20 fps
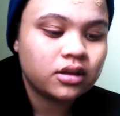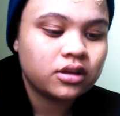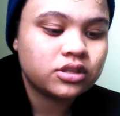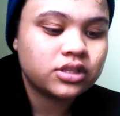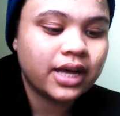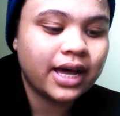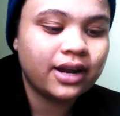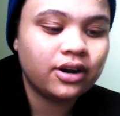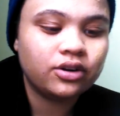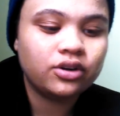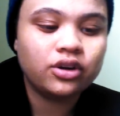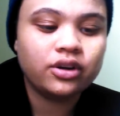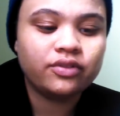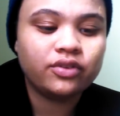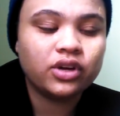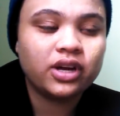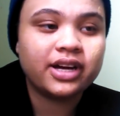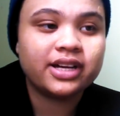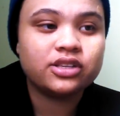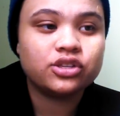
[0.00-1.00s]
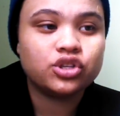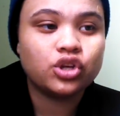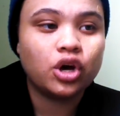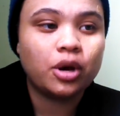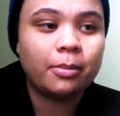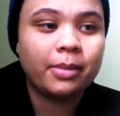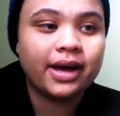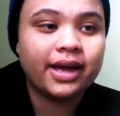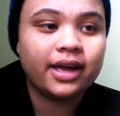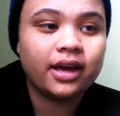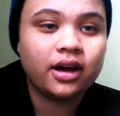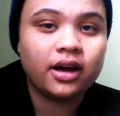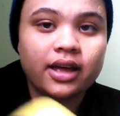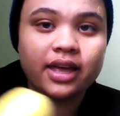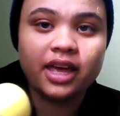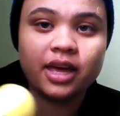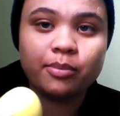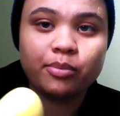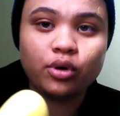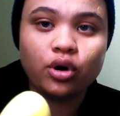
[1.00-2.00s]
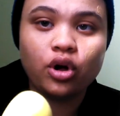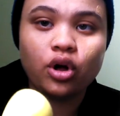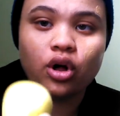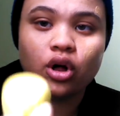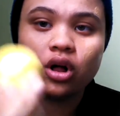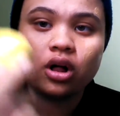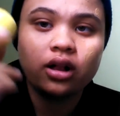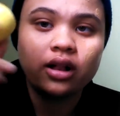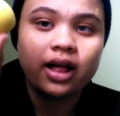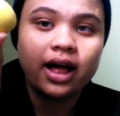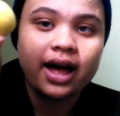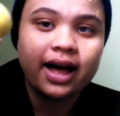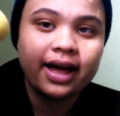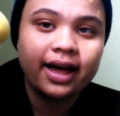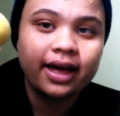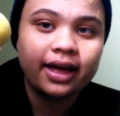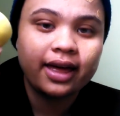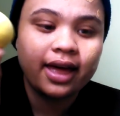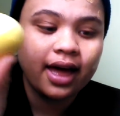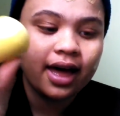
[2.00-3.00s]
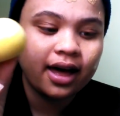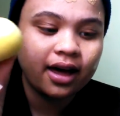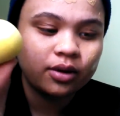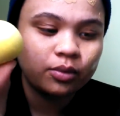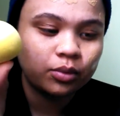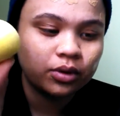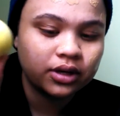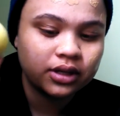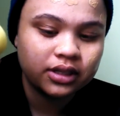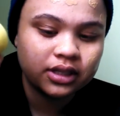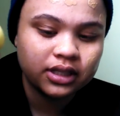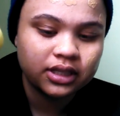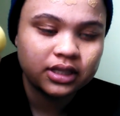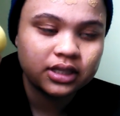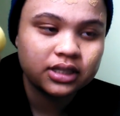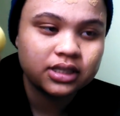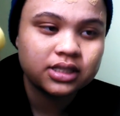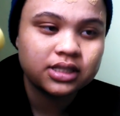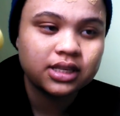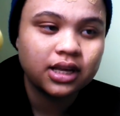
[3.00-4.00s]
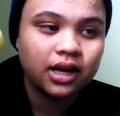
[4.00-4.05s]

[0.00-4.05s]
So I don't know if you guys saw my April haul. I had one of these.